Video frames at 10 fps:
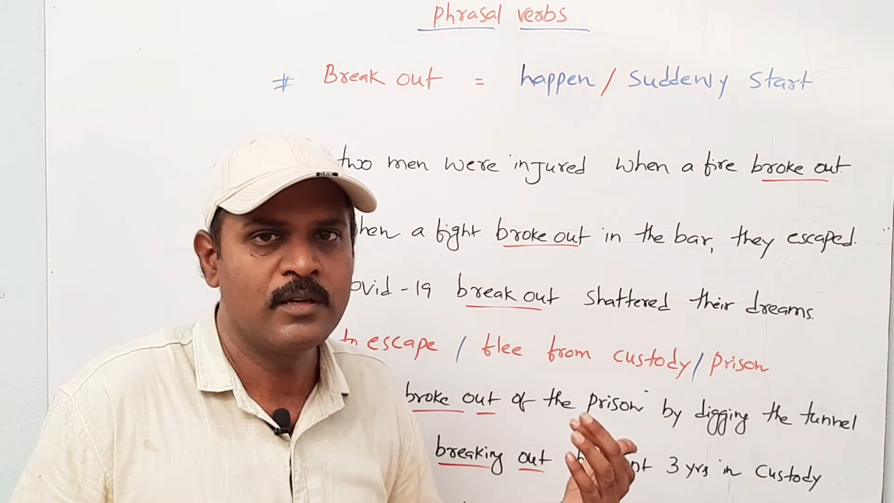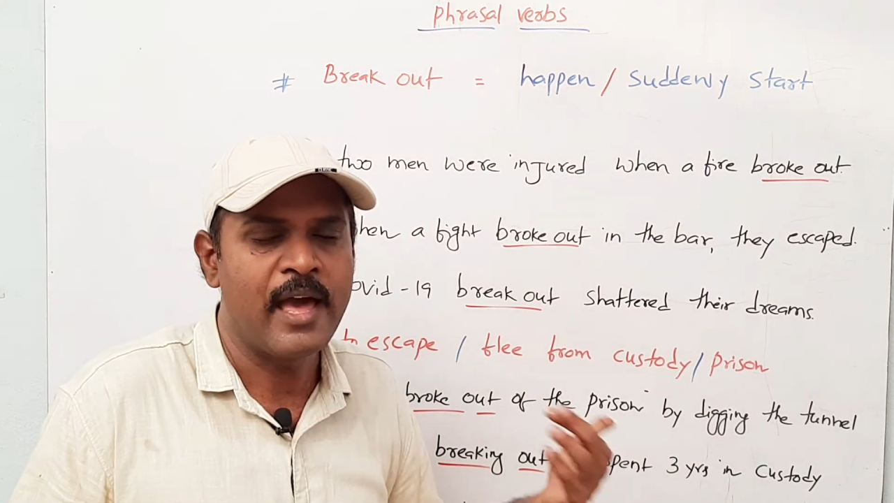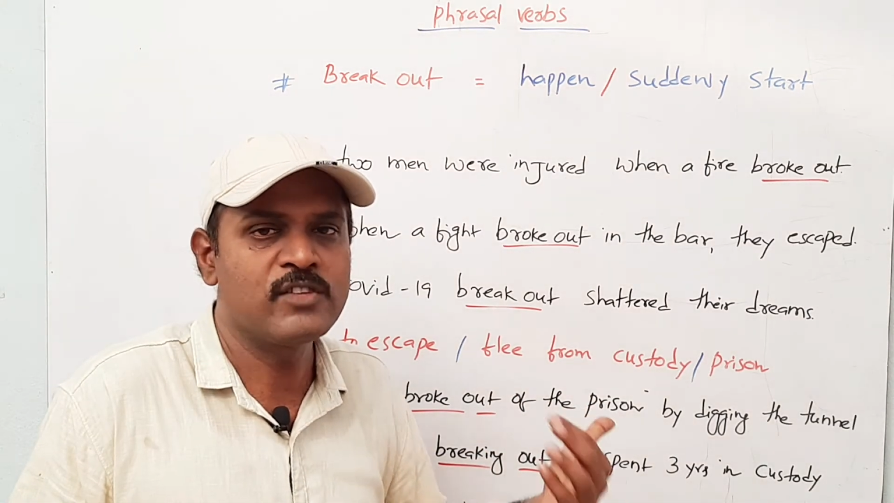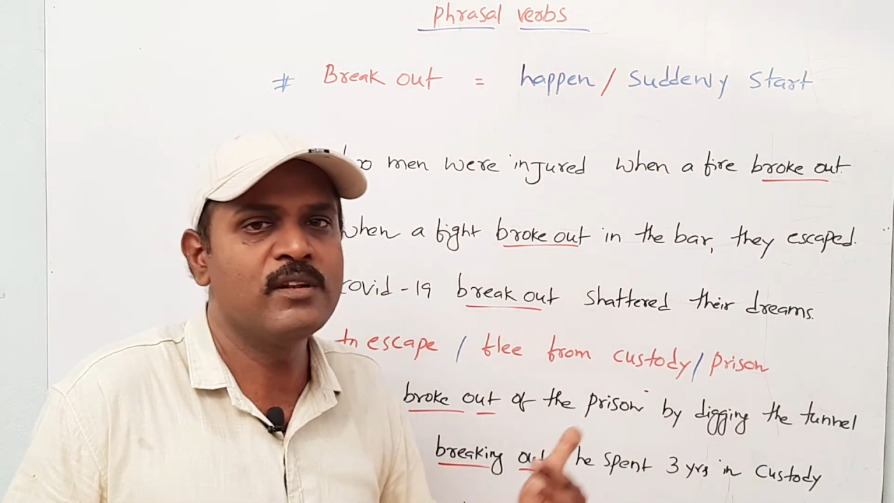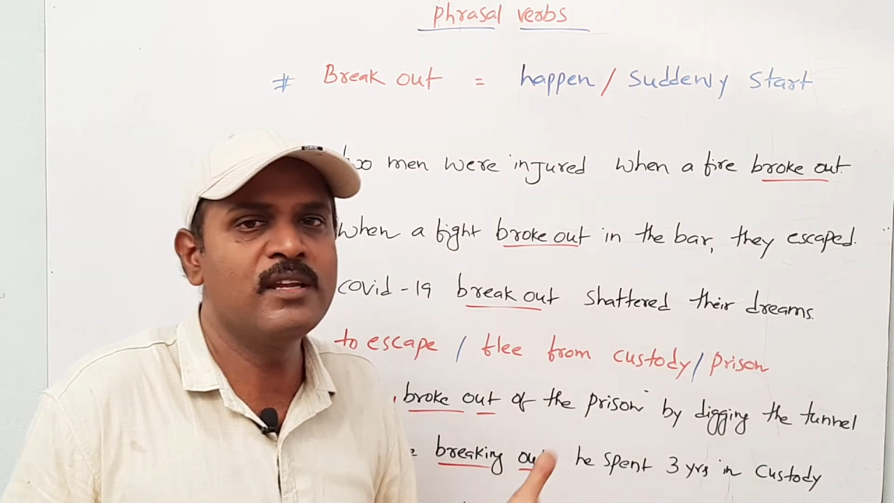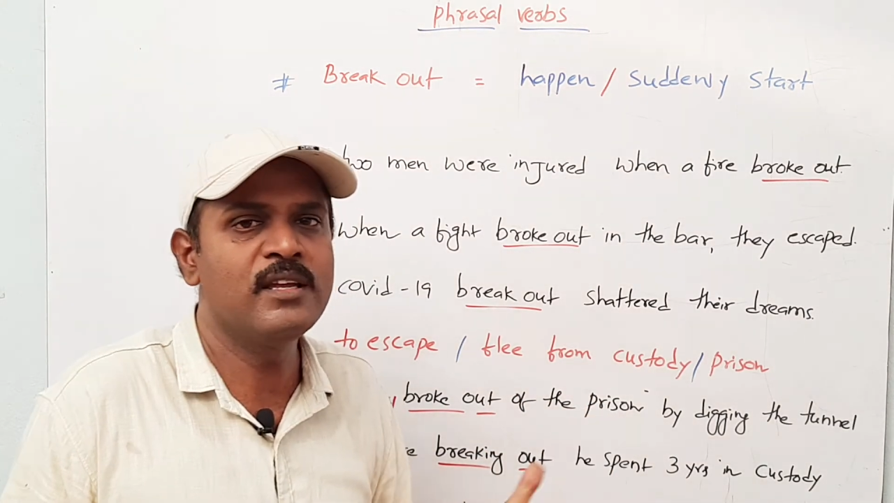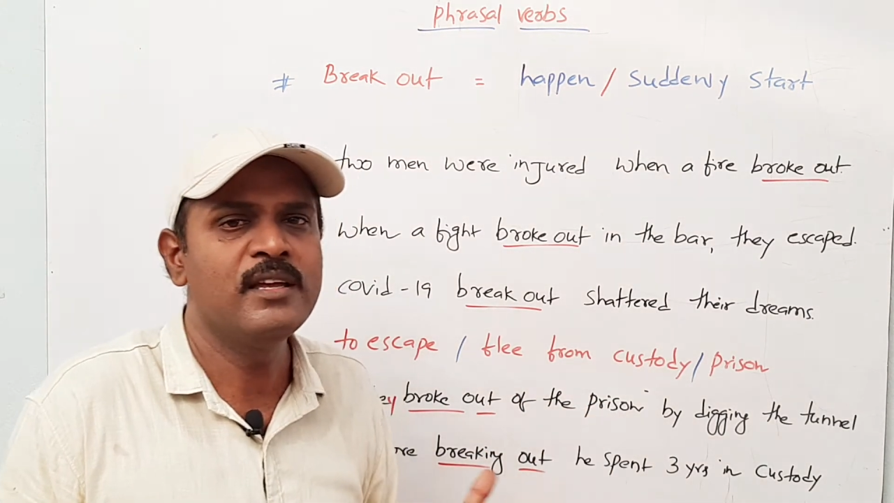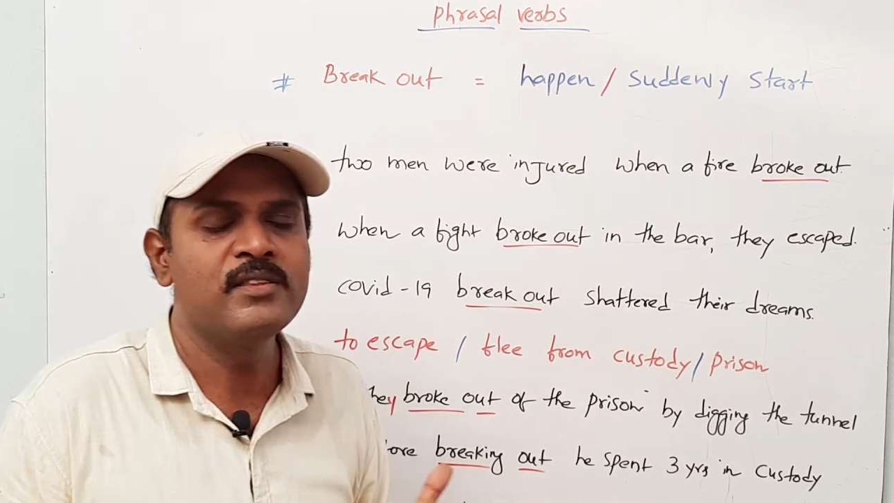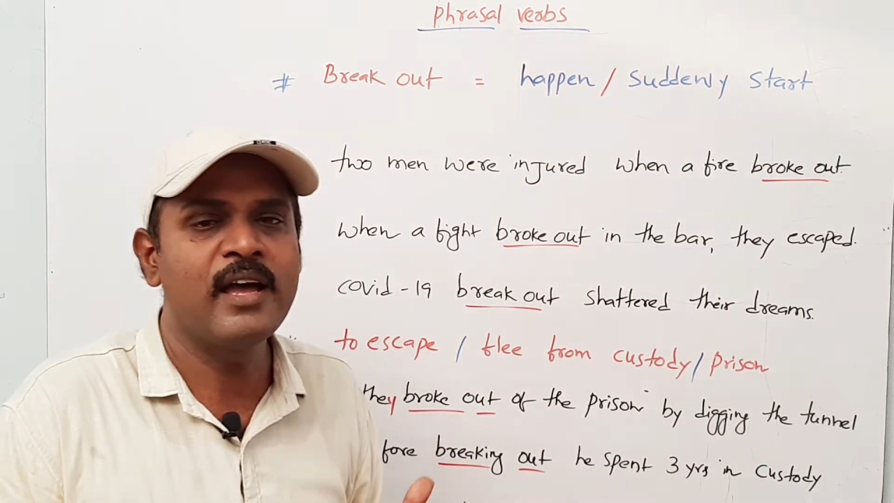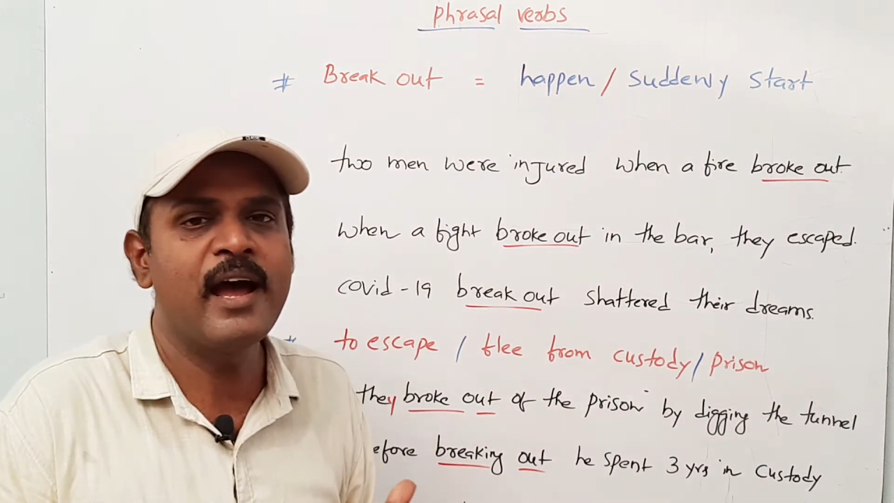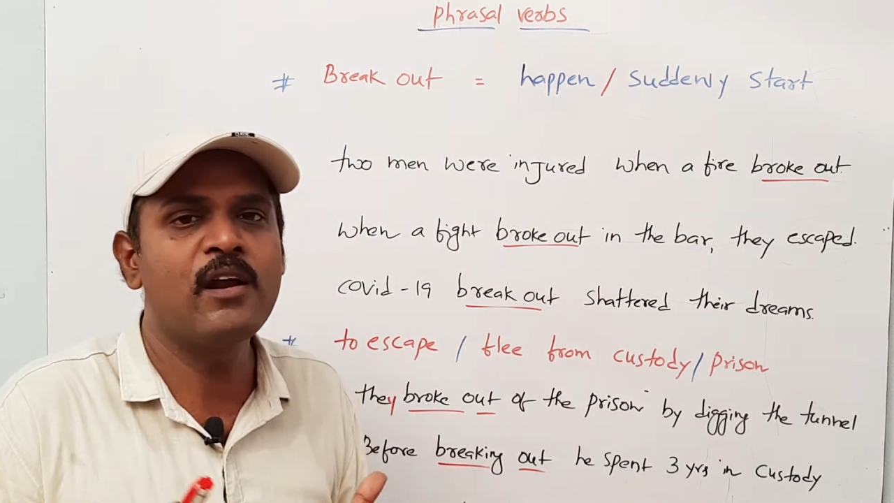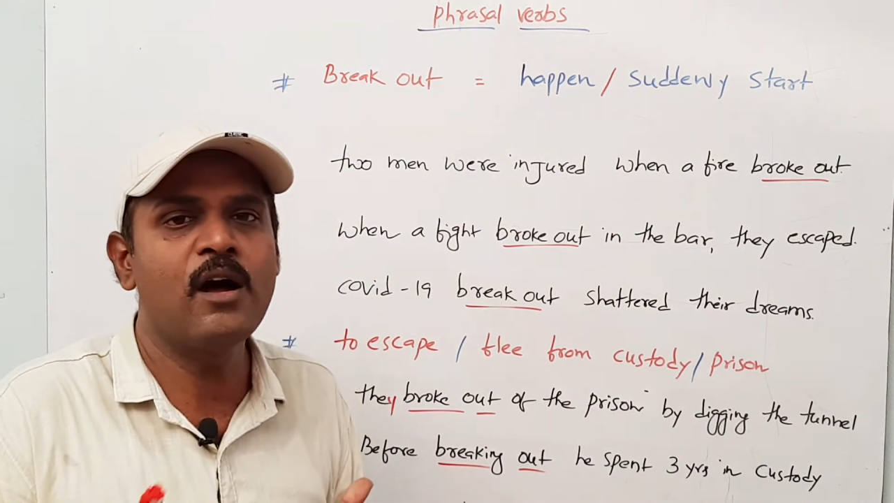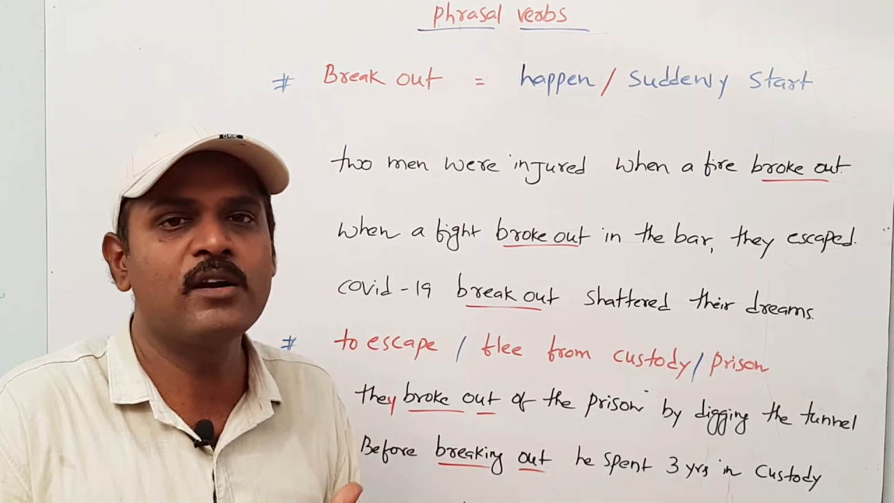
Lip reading: Actually, they had a lot